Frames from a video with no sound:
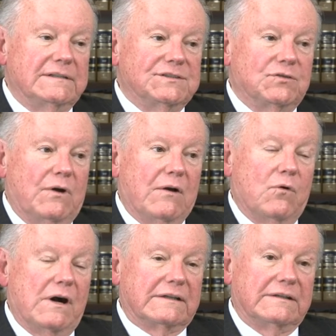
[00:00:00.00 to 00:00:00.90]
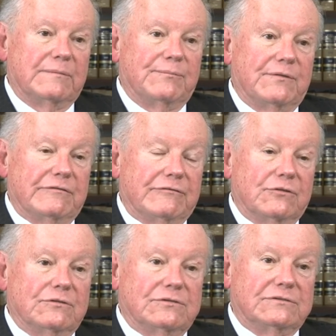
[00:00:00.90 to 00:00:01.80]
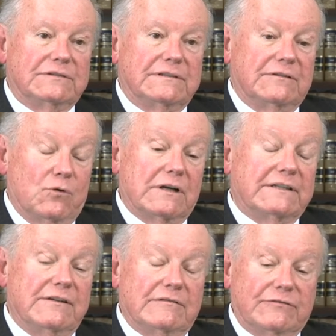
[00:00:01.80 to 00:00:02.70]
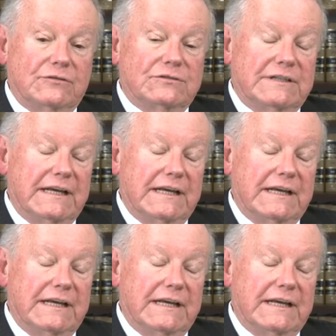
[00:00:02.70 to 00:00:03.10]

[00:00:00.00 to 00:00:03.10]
So I walked up the first, I uh, walked in the first